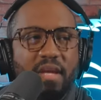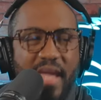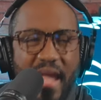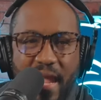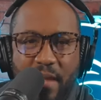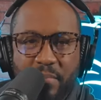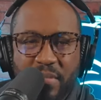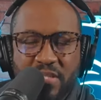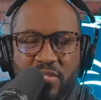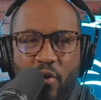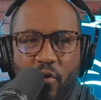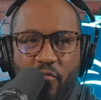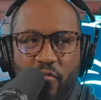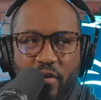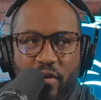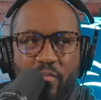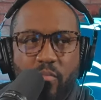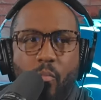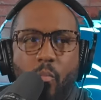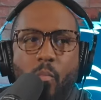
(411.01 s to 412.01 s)
the game is
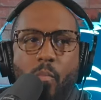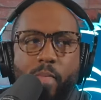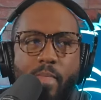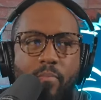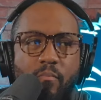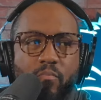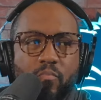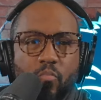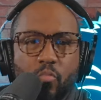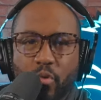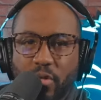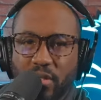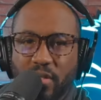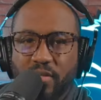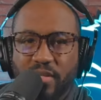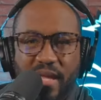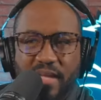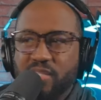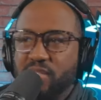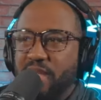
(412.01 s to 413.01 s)
over.
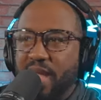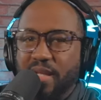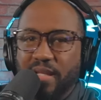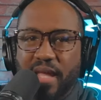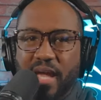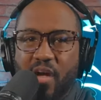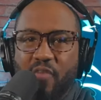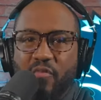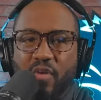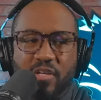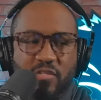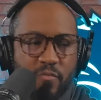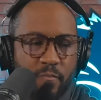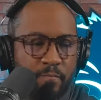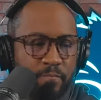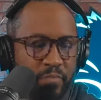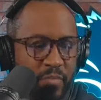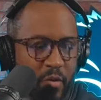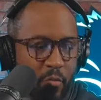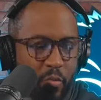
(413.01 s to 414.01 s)
We're, they they left
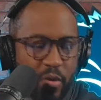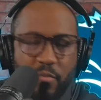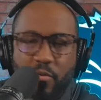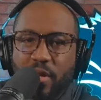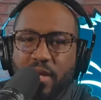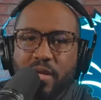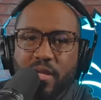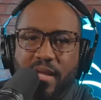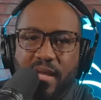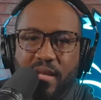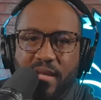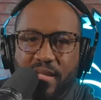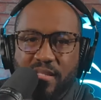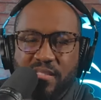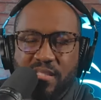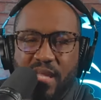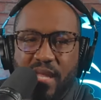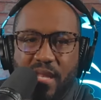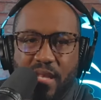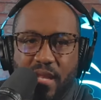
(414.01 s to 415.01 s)
cuz we were in
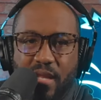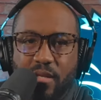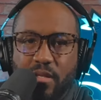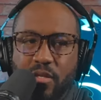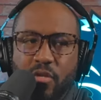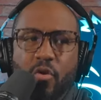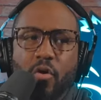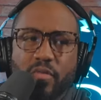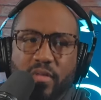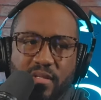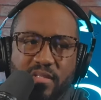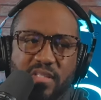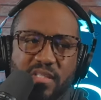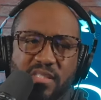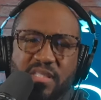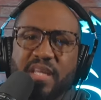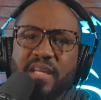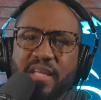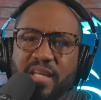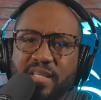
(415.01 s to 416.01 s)
in, in, in you know the,
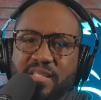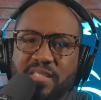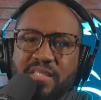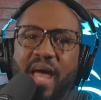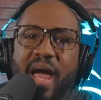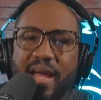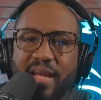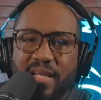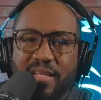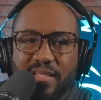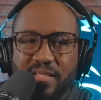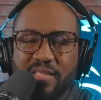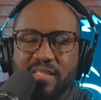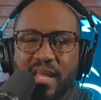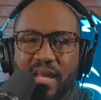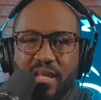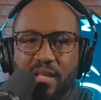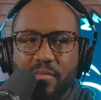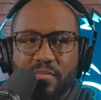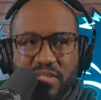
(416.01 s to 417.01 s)
the seating is tight at
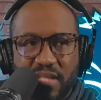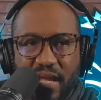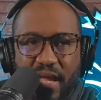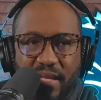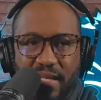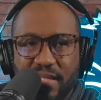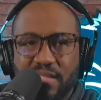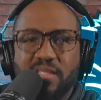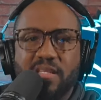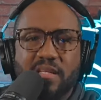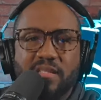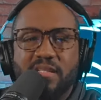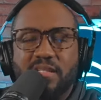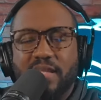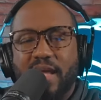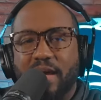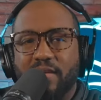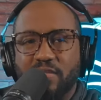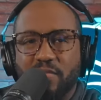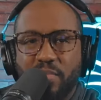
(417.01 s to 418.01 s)
the stadiums. They got to get
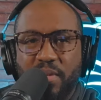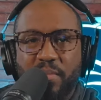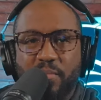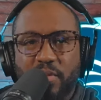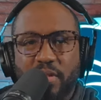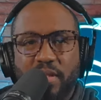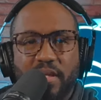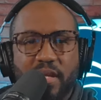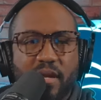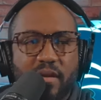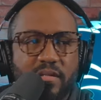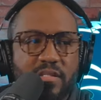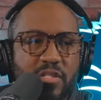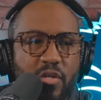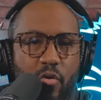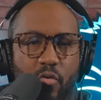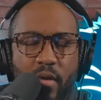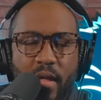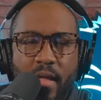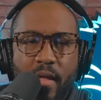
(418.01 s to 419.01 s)
60,000 people in
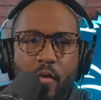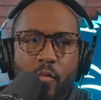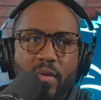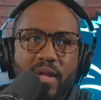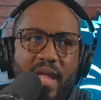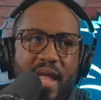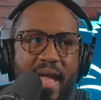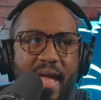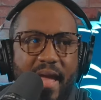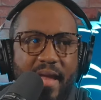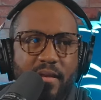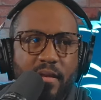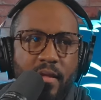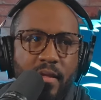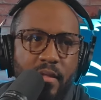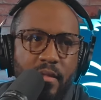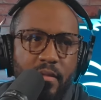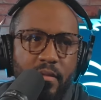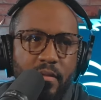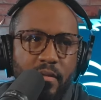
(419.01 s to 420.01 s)
there. So we
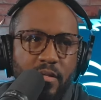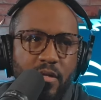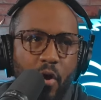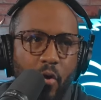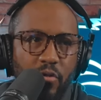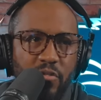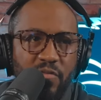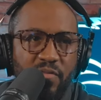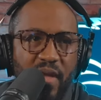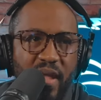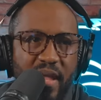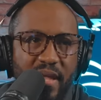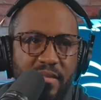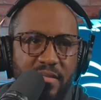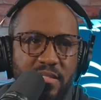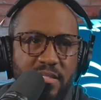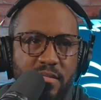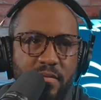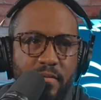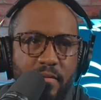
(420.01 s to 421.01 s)
had Colts
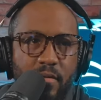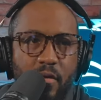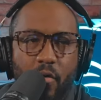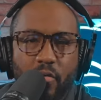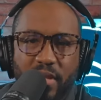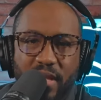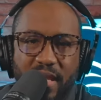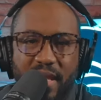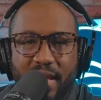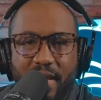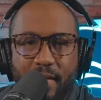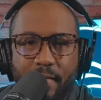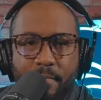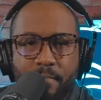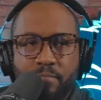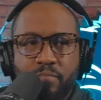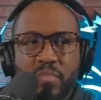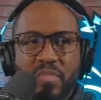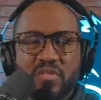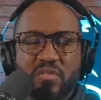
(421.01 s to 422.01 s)
fans on the
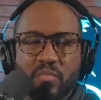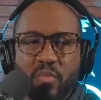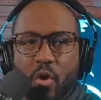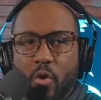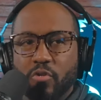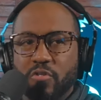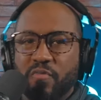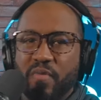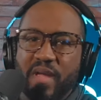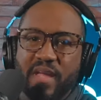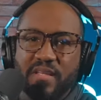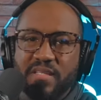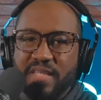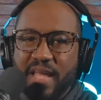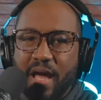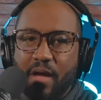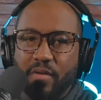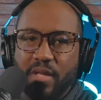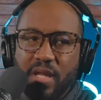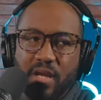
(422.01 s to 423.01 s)
end, some Colts
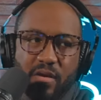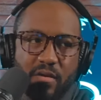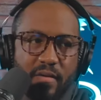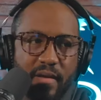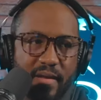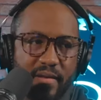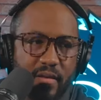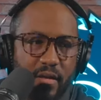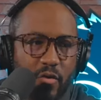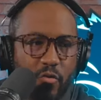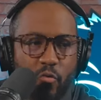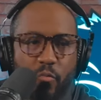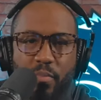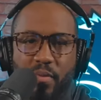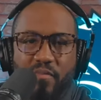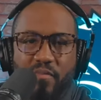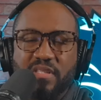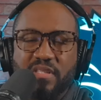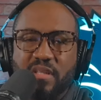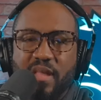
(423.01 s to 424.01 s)
fans down here and a
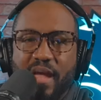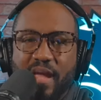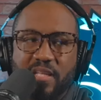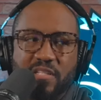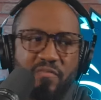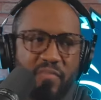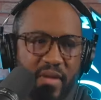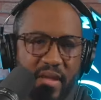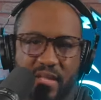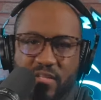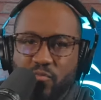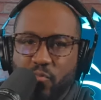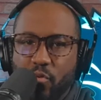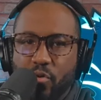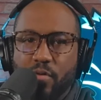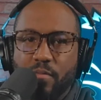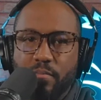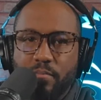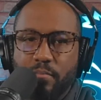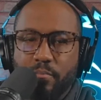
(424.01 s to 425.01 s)
of us Lions
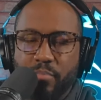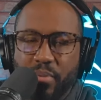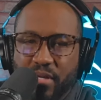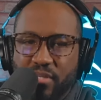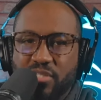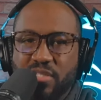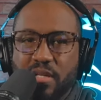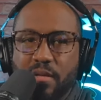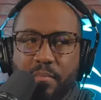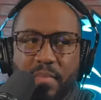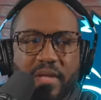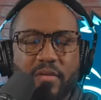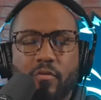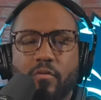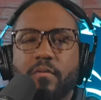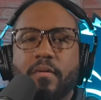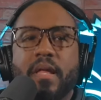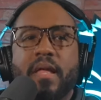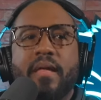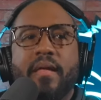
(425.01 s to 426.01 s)
fans were bunched in the
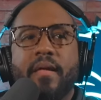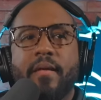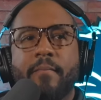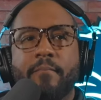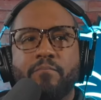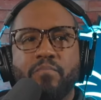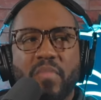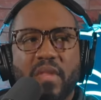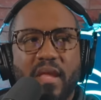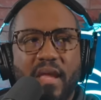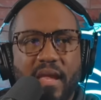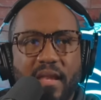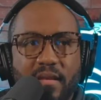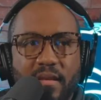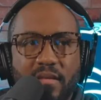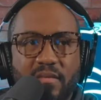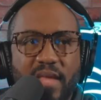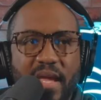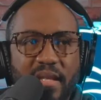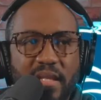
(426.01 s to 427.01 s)
middle
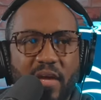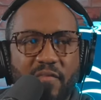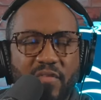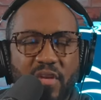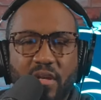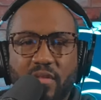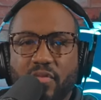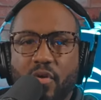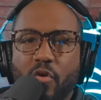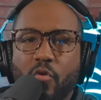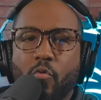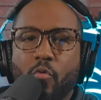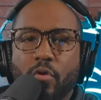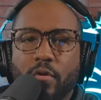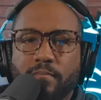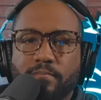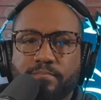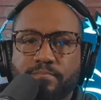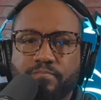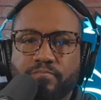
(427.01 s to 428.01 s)
and they left in the third
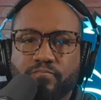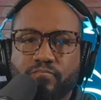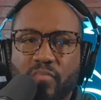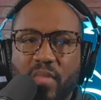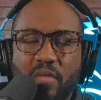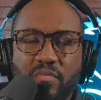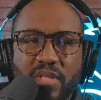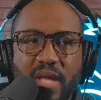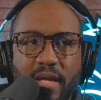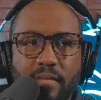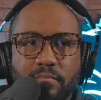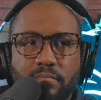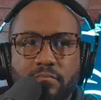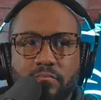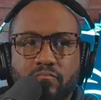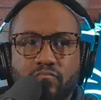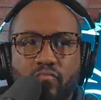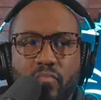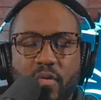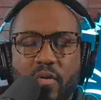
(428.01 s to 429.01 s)
quarter. They was like
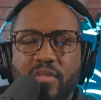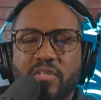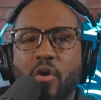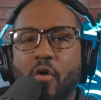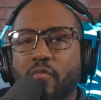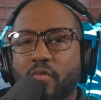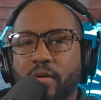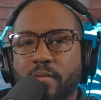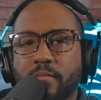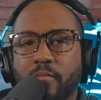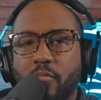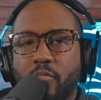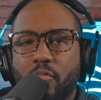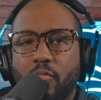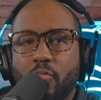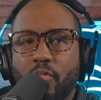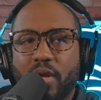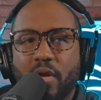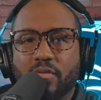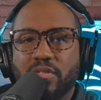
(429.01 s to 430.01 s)
it's over.
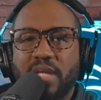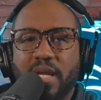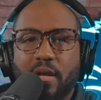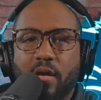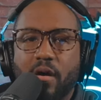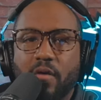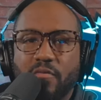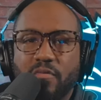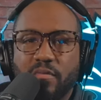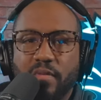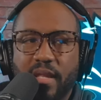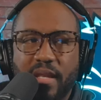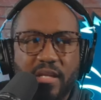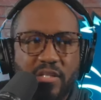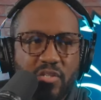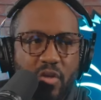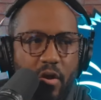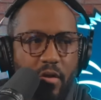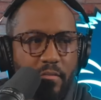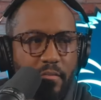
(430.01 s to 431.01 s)
We're gonna take off.
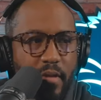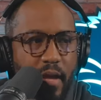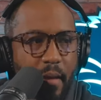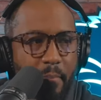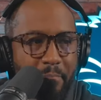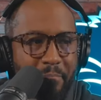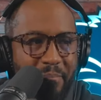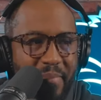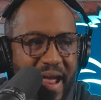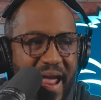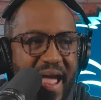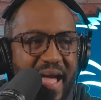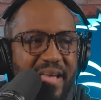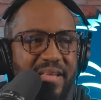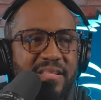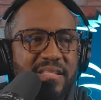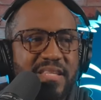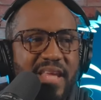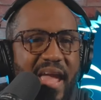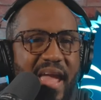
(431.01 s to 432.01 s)
And they start a
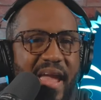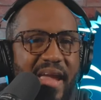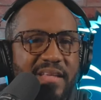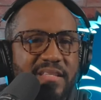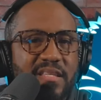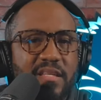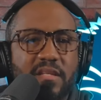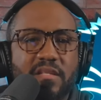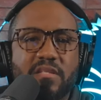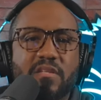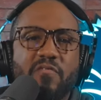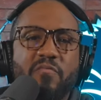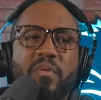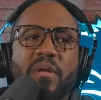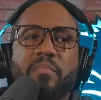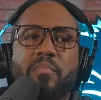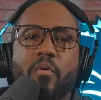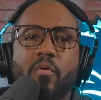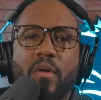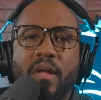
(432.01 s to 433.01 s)
mass exodus
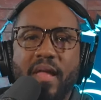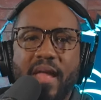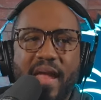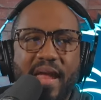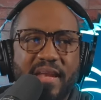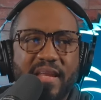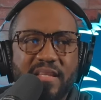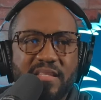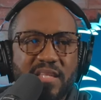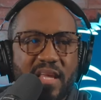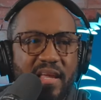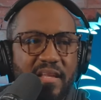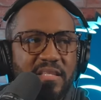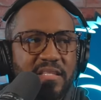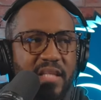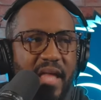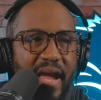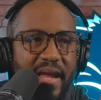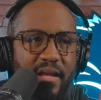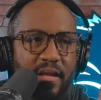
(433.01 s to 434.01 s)
of people. And it's
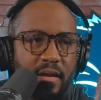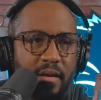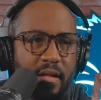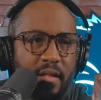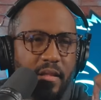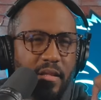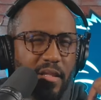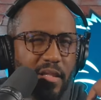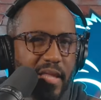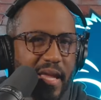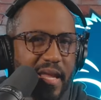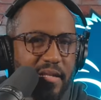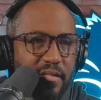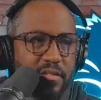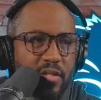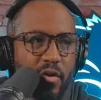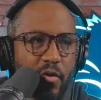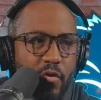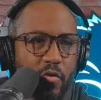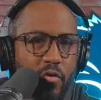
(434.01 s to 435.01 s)
it's like
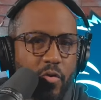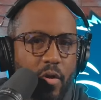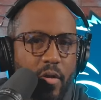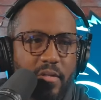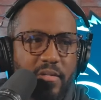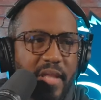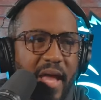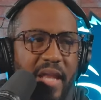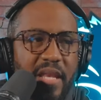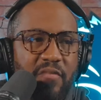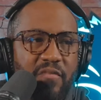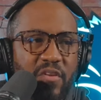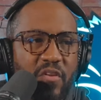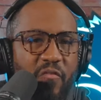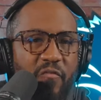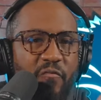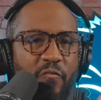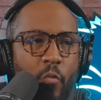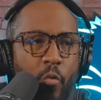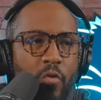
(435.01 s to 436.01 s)
late third, not
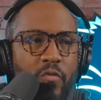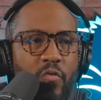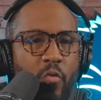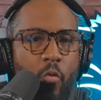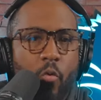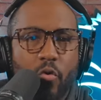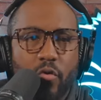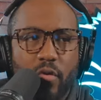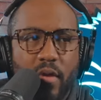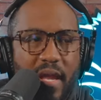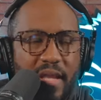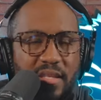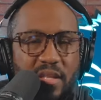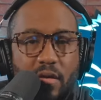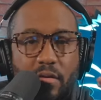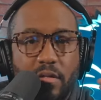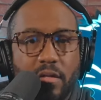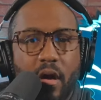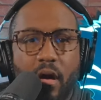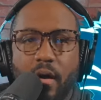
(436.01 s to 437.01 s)
even the fourth quarter,
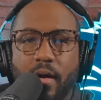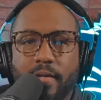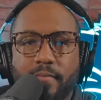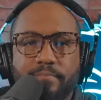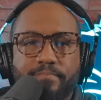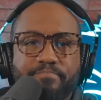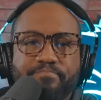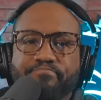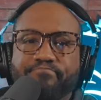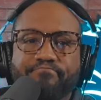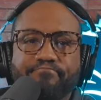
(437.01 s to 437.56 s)
and they're gone.